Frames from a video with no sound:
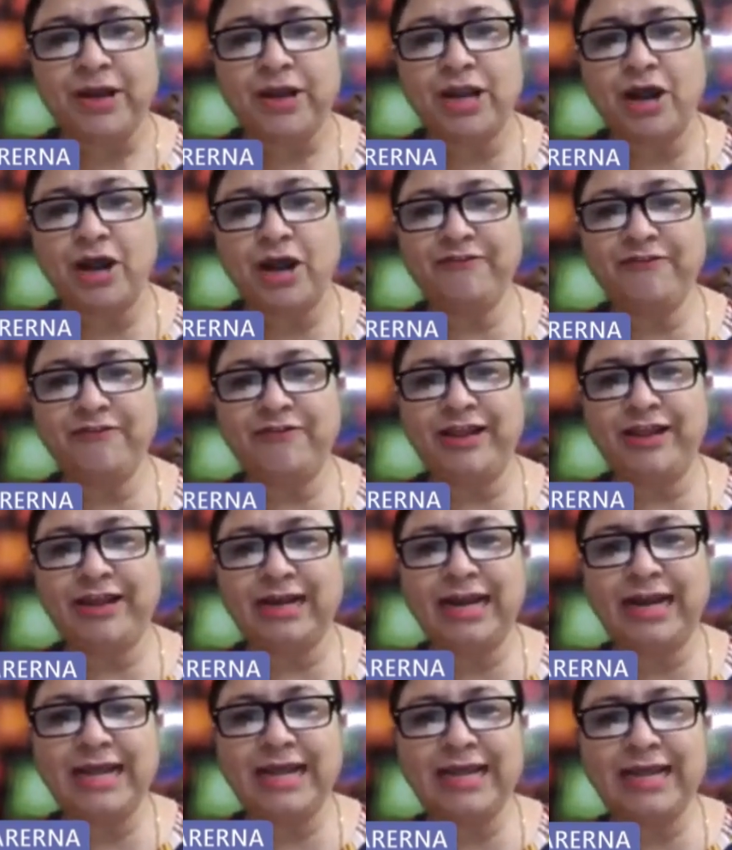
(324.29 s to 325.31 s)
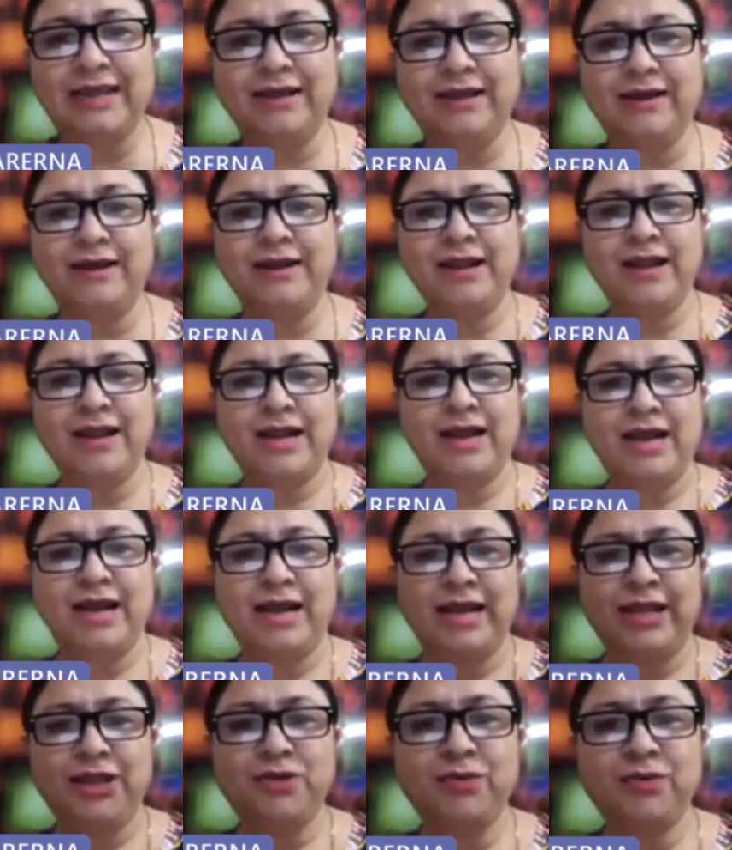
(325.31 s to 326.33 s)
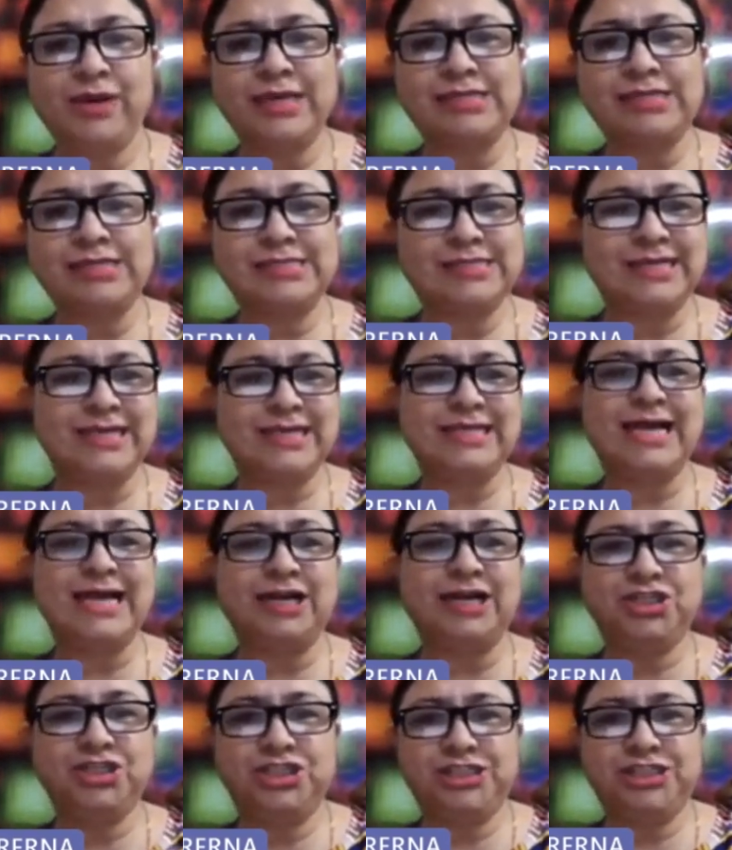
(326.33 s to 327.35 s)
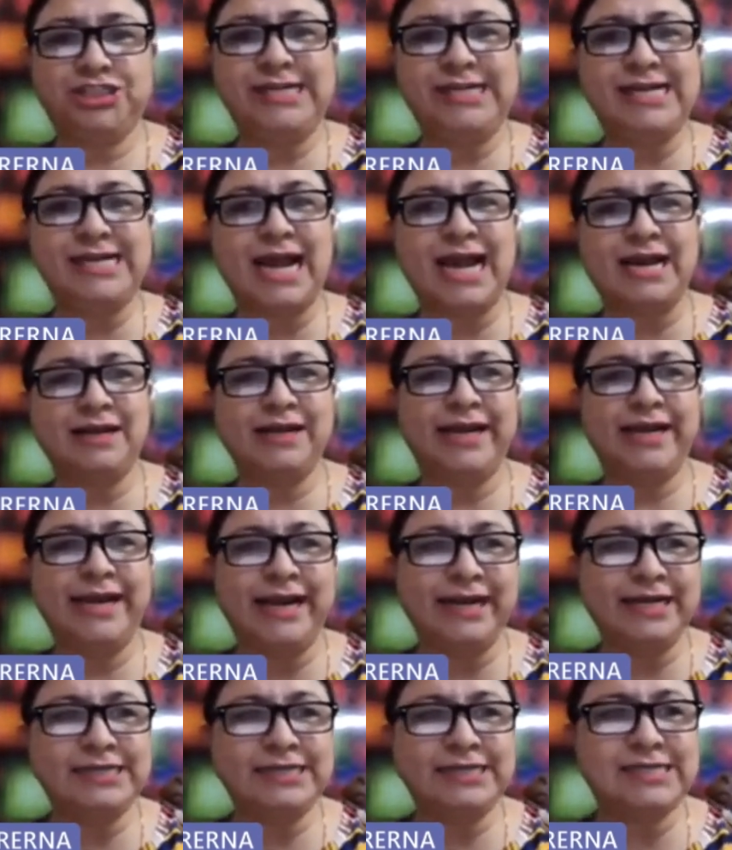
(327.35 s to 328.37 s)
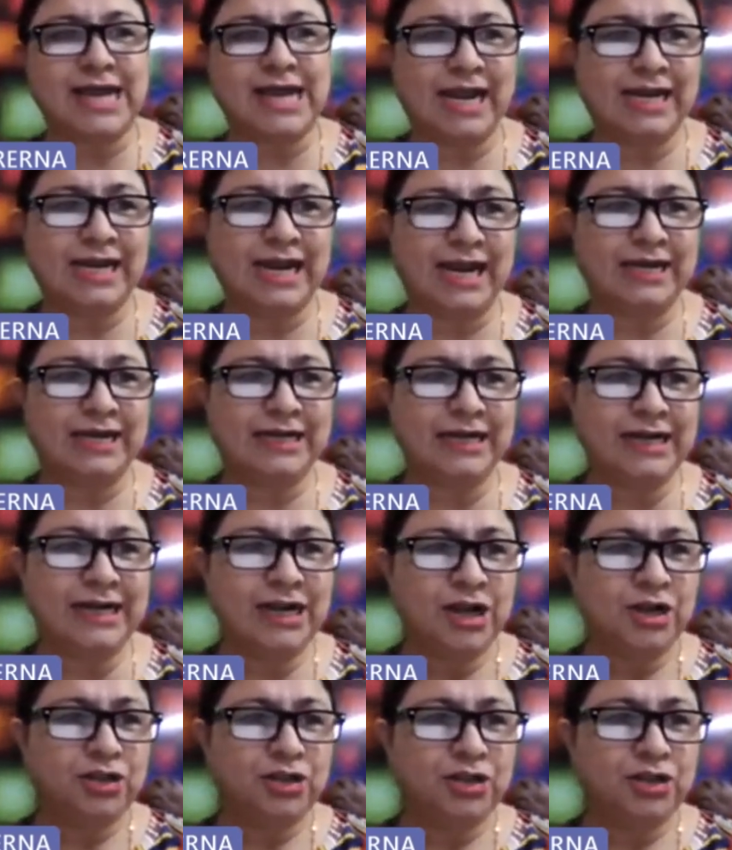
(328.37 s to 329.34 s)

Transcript: Now if I click here, you can see that G and 8 is highlighted.